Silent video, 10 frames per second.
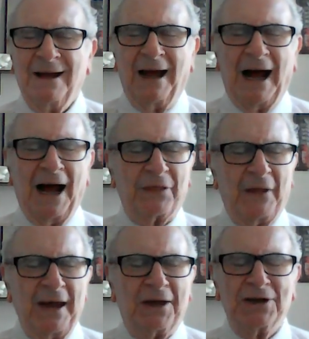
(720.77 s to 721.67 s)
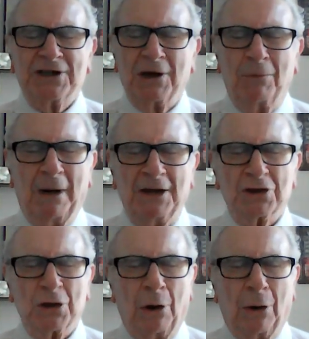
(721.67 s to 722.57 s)
I thank you so
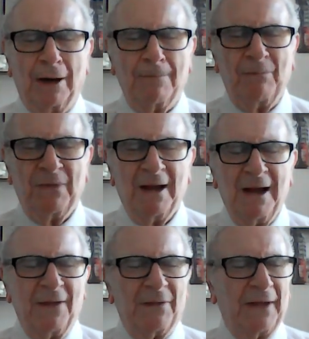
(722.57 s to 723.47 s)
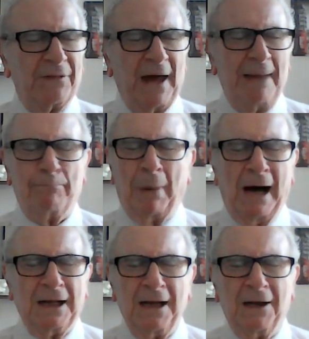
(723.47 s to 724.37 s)
much, Lord, that that
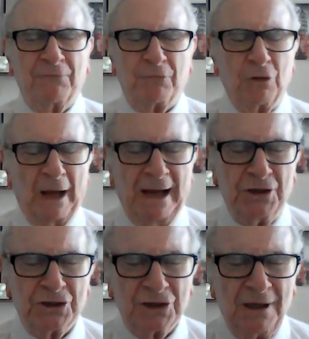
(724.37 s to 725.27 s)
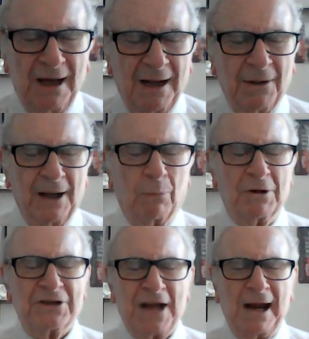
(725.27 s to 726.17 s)
body of flesh that
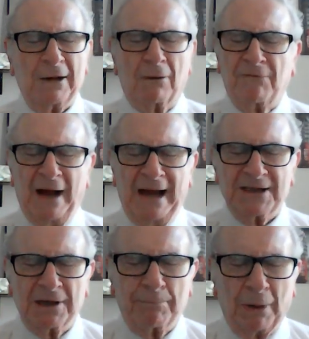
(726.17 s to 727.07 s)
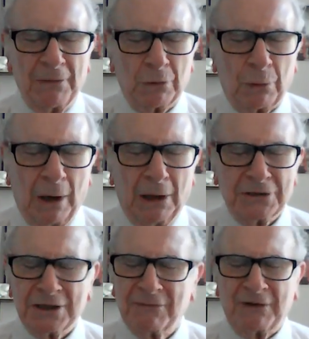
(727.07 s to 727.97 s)
was sacrificed upon the
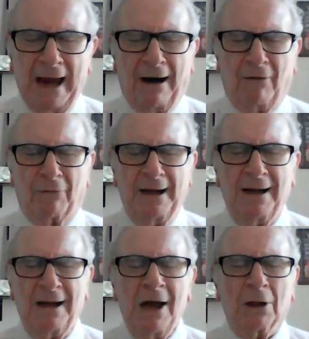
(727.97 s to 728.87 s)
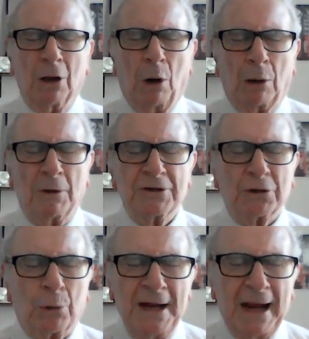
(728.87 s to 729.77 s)
cross of Calvary, Lord, was
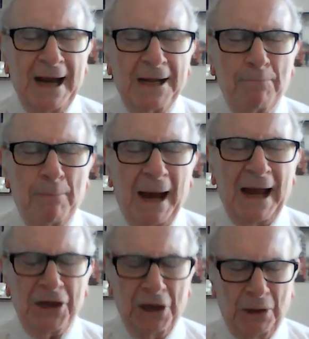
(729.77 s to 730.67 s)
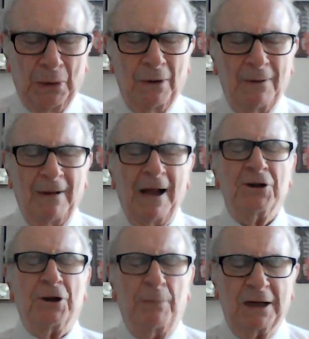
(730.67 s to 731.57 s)
created by you
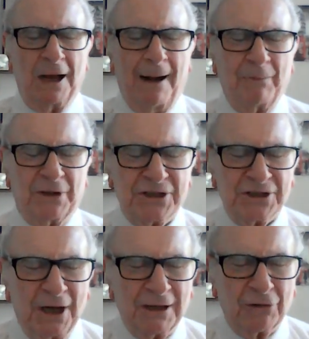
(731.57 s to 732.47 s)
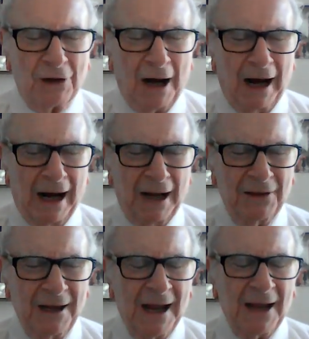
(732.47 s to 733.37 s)
to become the Son of God,
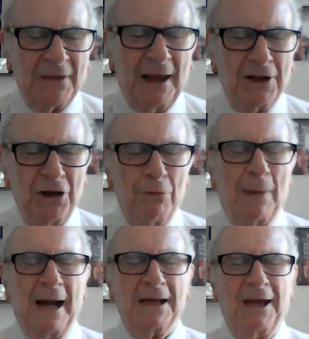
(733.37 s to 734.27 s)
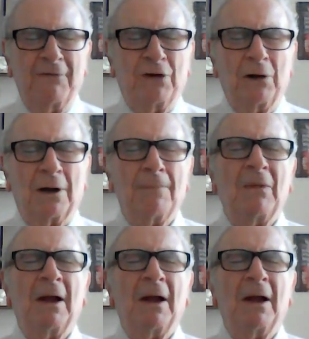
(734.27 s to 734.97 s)
that you might give your